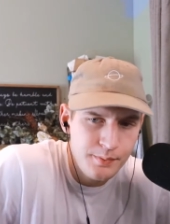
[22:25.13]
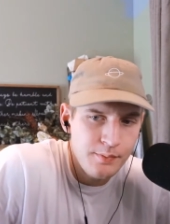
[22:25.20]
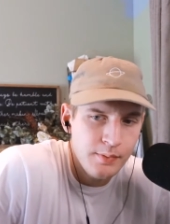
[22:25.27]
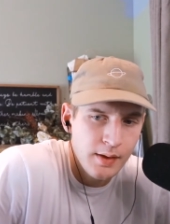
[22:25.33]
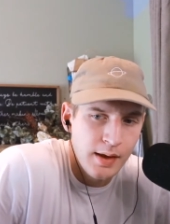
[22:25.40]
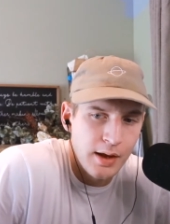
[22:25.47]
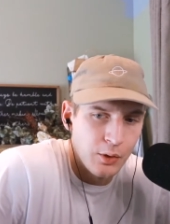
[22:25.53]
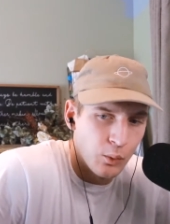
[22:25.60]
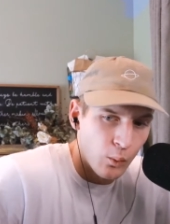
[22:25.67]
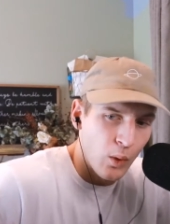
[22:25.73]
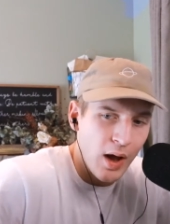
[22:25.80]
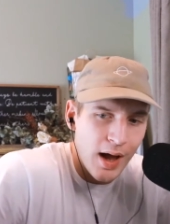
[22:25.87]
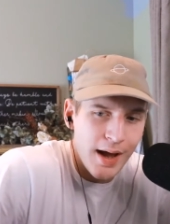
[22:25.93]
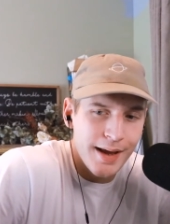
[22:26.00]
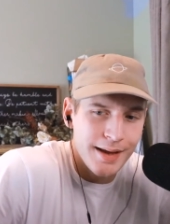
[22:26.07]
and
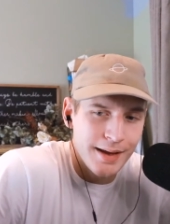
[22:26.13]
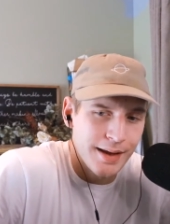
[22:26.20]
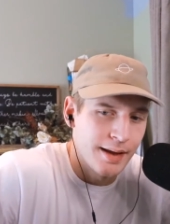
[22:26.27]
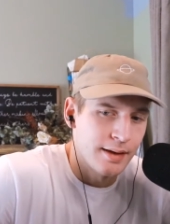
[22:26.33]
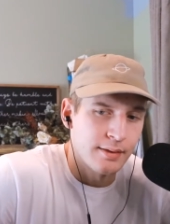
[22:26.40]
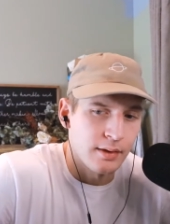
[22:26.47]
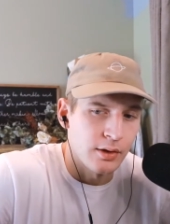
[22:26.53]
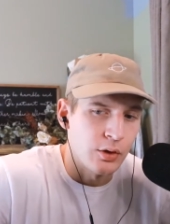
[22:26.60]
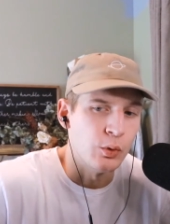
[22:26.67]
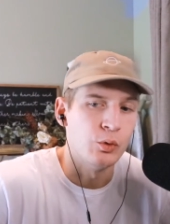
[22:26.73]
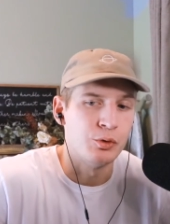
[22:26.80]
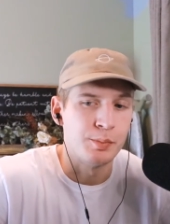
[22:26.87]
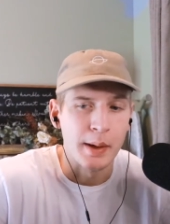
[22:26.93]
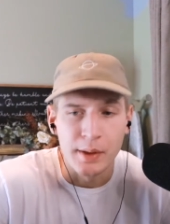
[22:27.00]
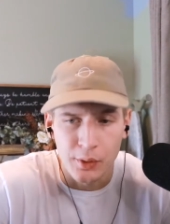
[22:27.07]
why it is a
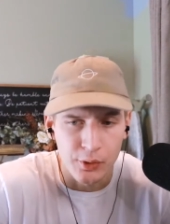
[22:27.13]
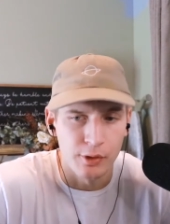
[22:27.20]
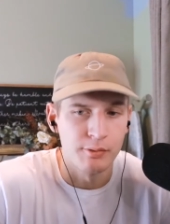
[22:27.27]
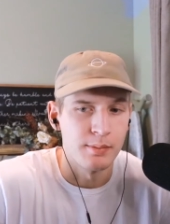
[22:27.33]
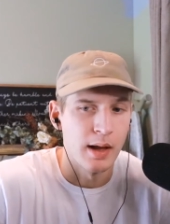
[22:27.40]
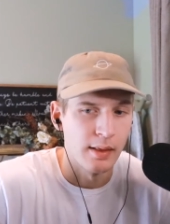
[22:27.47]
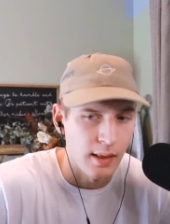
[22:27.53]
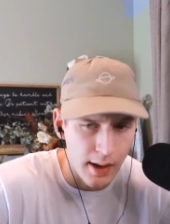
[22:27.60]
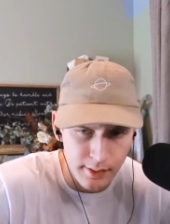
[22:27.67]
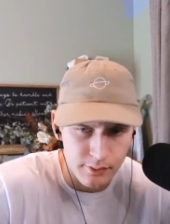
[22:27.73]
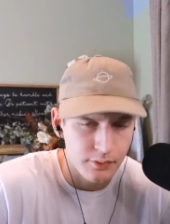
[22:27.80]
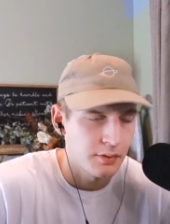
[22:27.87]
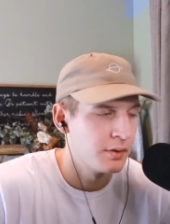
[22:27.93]
huge pillar of my life.